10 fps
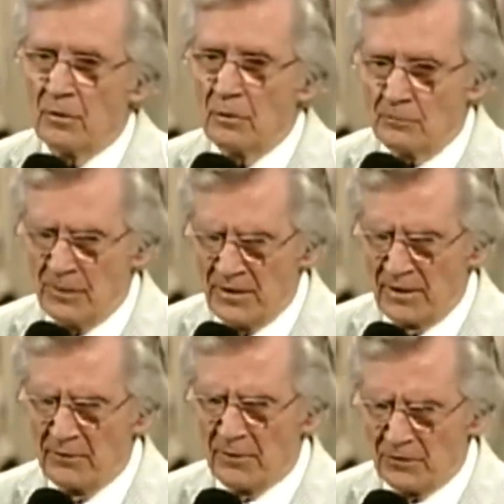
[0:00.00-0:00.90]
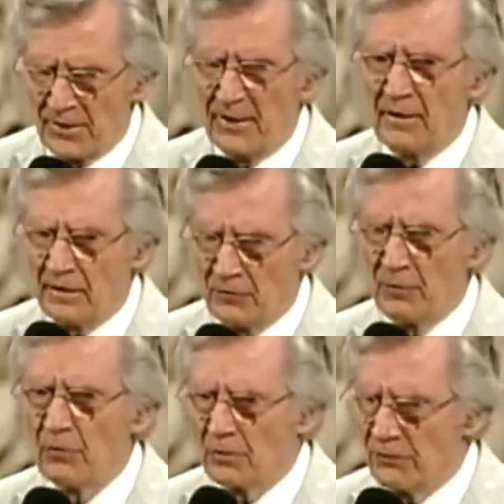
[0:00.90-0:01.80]
You begin there thanking
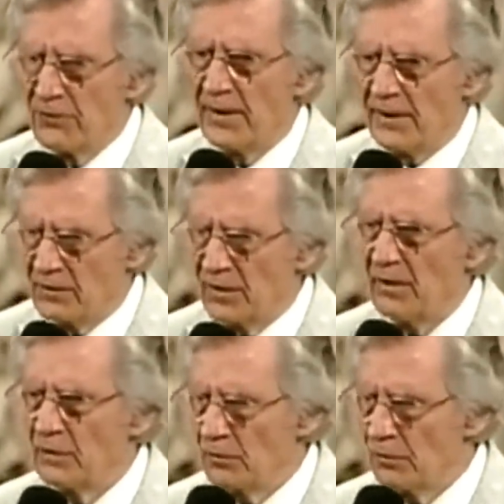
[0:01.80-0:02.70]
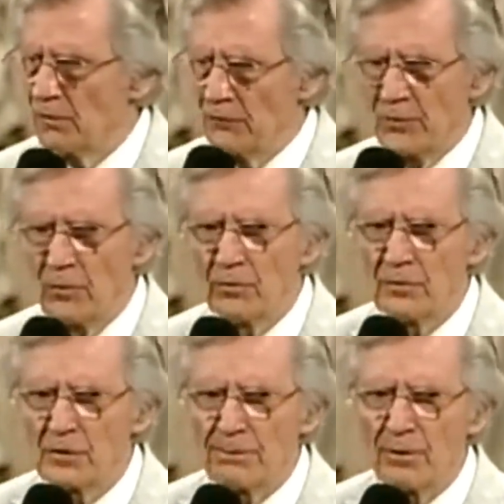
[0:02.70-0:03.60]
the Lord for that. Thank you, Lord, for your
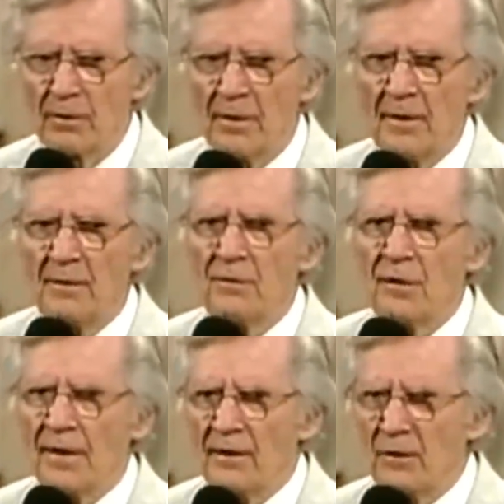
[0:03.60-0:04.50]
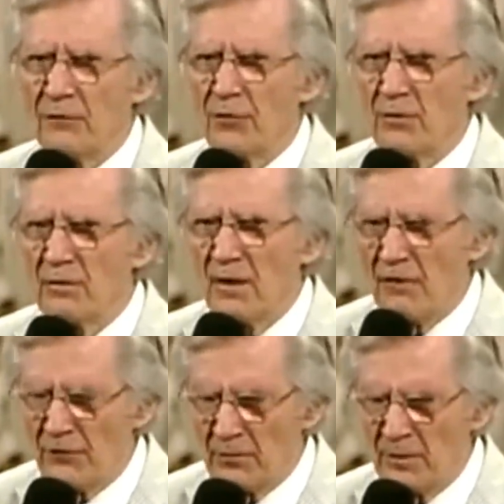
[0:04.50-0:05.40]
Holy Spirit. Thank you for
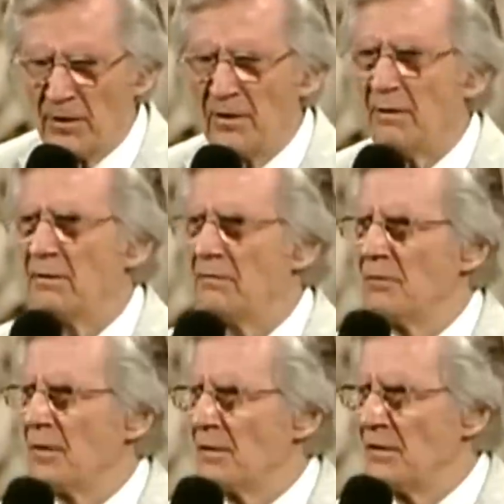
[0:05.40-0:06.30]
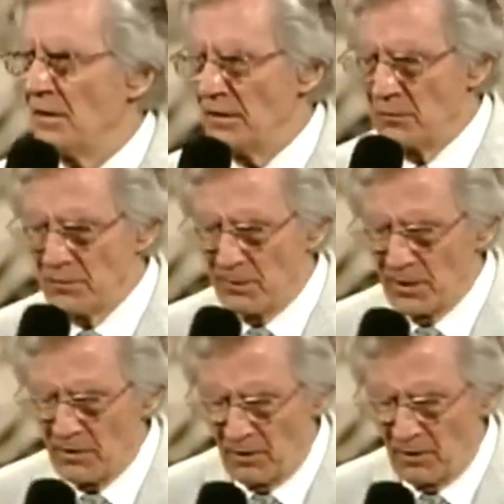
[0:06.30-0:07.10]
loving me and dealing with my